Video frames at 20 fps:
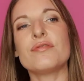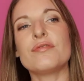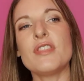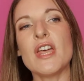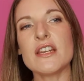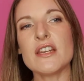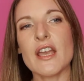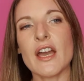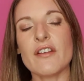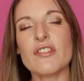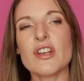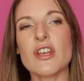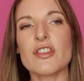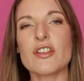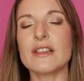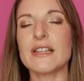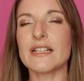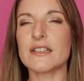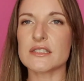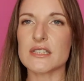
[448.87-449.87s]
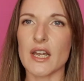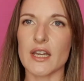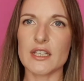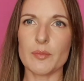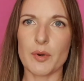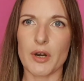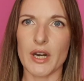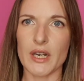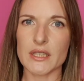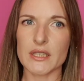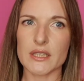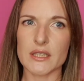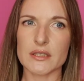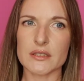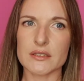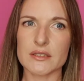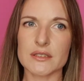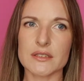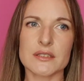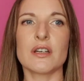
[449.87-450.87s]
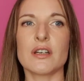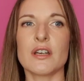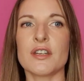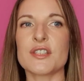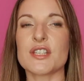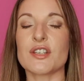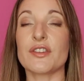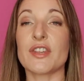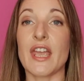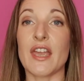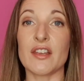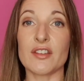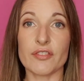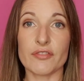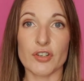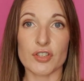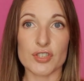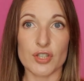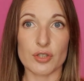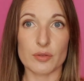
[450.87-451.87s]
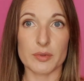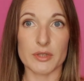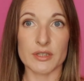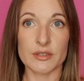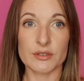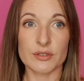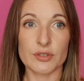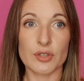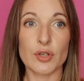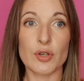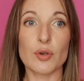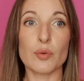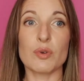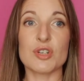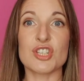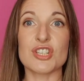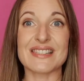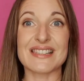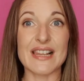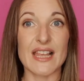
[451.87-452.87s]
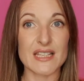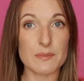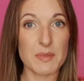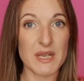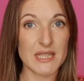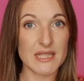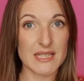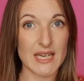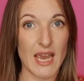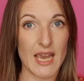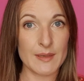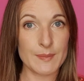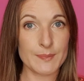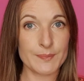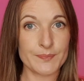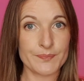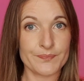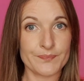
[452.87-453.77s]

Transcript: Then you have another little tiny break until the 8th of October, which is Lesbians Day.